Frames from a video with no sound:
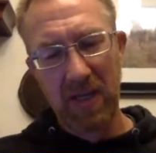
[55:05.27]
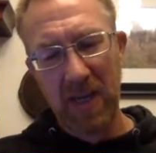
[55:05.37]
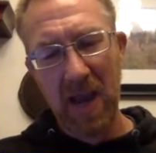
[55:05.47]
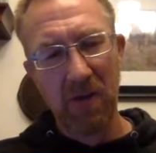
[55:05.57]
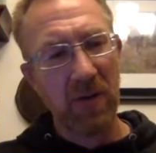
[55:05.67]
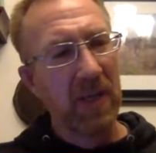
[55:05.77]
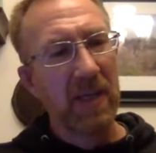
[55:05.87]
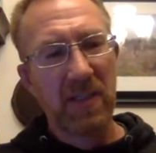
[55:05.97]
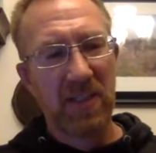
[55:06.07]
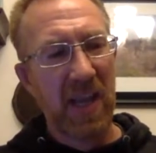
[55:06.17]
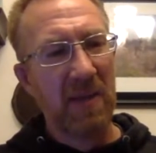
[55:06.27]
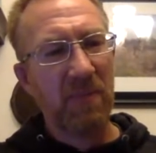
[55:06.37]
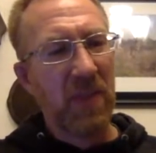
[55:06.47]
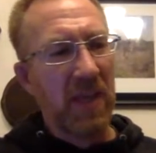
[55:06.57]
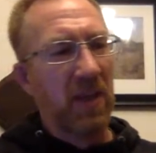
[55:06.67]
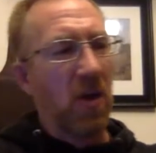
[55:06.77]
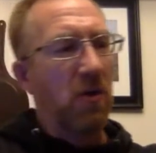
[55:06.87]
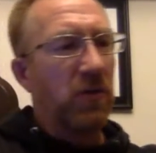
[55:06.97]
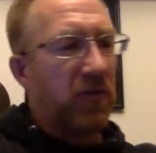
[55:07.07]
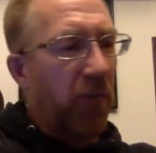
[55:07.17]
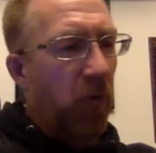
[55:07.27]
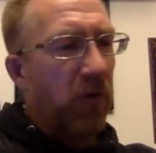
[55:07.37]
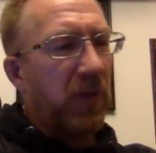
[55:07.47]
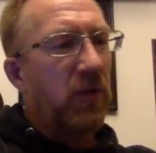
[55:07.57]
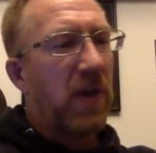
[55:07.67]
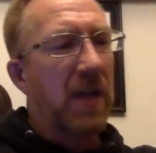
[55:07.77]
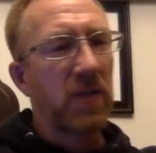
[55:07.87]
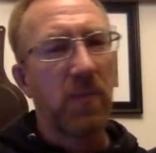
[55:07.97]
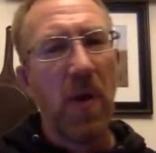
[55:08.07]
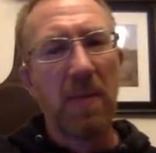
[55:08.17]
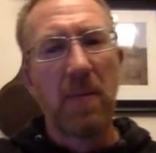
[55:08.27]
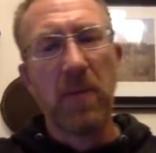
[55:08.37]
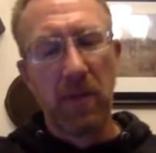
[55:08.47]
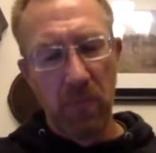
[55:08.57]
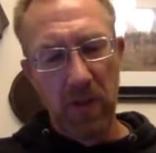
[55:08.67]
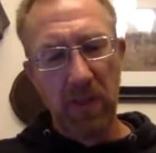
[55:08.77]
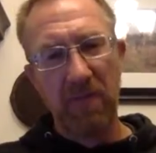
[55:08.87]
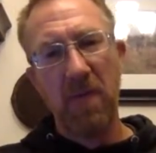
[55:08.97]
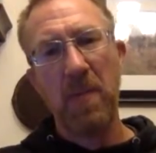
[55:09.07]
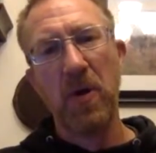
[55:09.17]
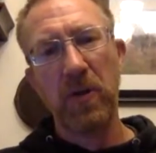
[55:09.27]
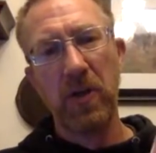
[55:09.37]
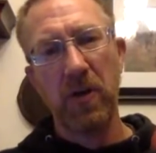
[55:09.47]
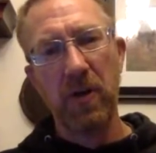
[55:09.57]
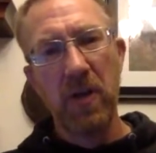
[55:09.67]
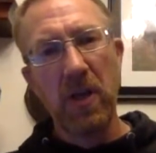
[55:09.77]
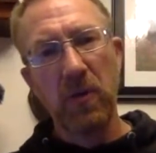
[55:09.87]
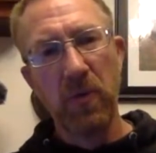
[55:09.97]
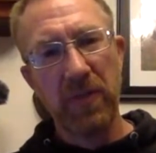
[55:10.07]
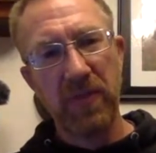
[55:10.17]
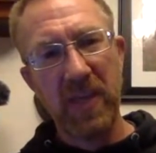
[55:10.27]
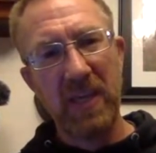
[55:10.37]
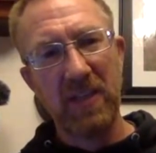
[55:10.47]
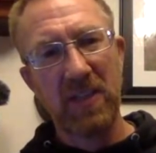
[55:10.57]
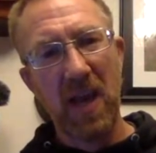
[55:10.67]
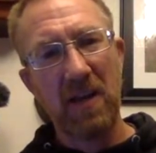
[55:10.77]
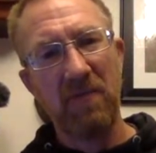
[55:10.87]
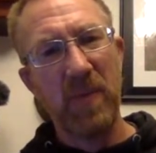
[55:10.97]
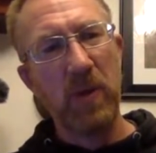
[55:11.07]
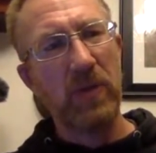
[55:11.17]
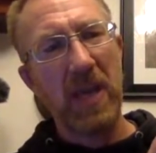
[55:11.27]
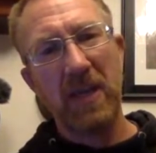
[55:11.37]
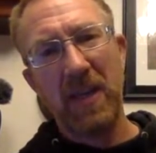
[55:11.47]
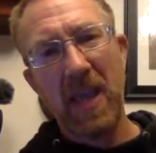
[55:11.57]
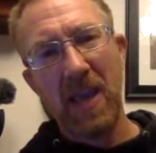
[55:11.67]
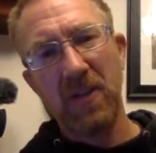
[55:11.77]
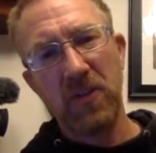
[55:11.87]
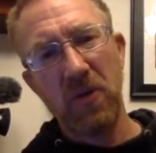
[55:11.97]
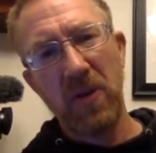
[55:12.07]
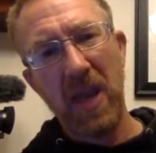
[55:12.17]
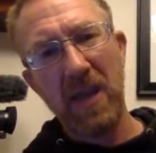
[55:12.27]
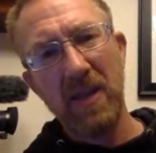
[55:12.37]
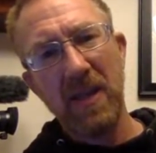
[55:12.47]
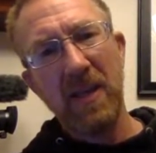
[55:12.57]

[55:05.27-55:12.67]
Now, same thing goes for, you guys are probably really familiar with these kind of butane cans, okay?